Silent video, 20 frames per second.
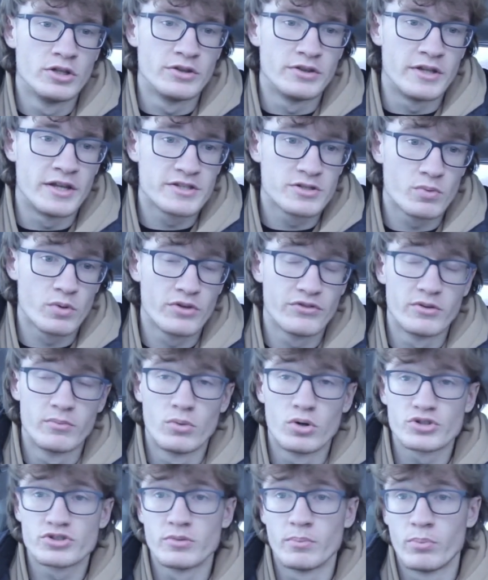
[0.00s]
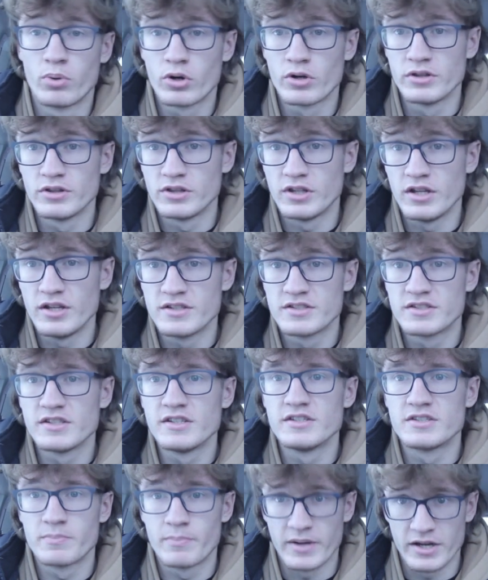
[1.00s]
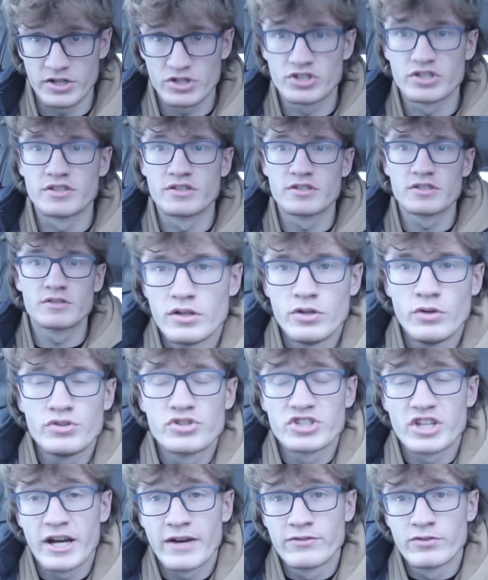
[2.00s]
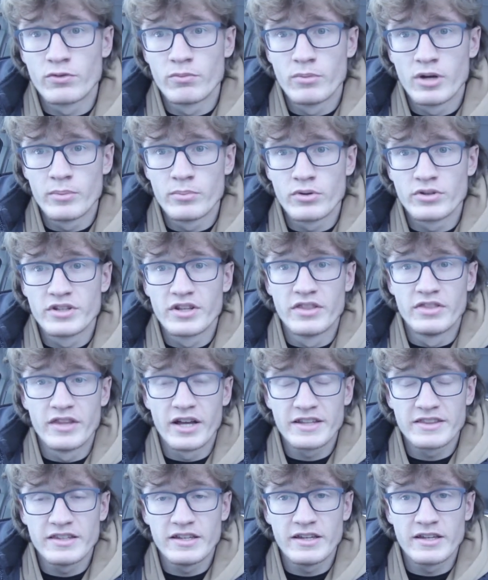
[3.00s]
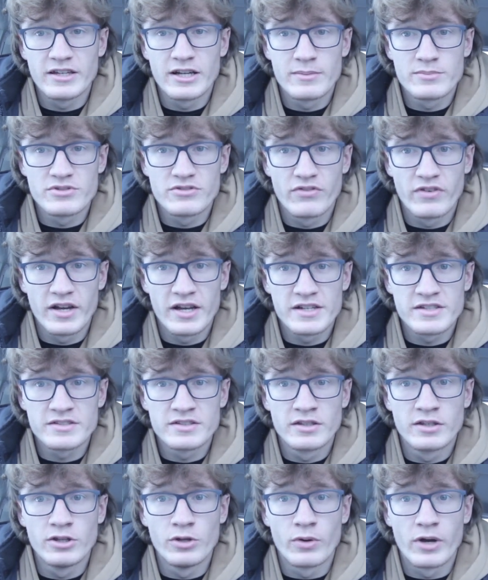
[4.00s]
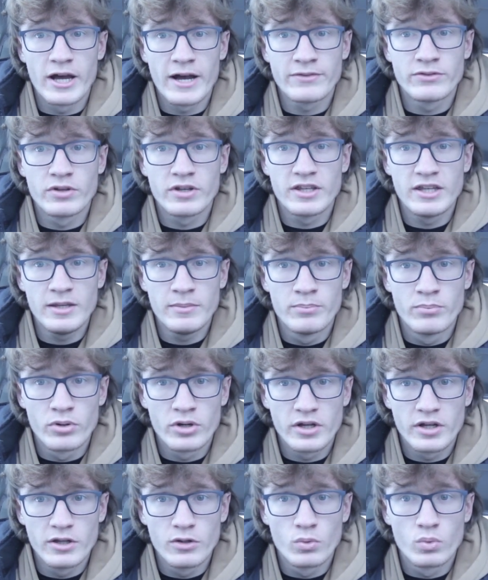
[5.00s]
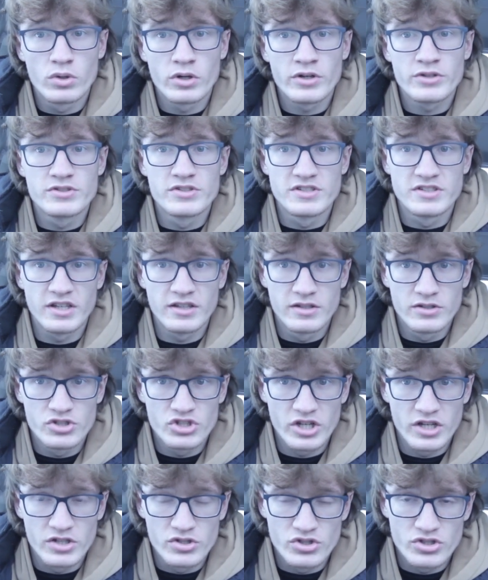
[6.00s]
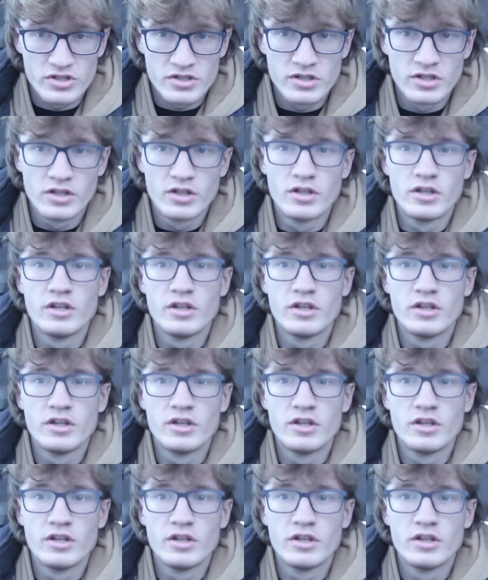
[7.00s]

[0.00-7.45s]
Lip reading: that's one of the most important things, is patience. You just have to remember that nothing comes fast. You have to keep putting in work to see the changes.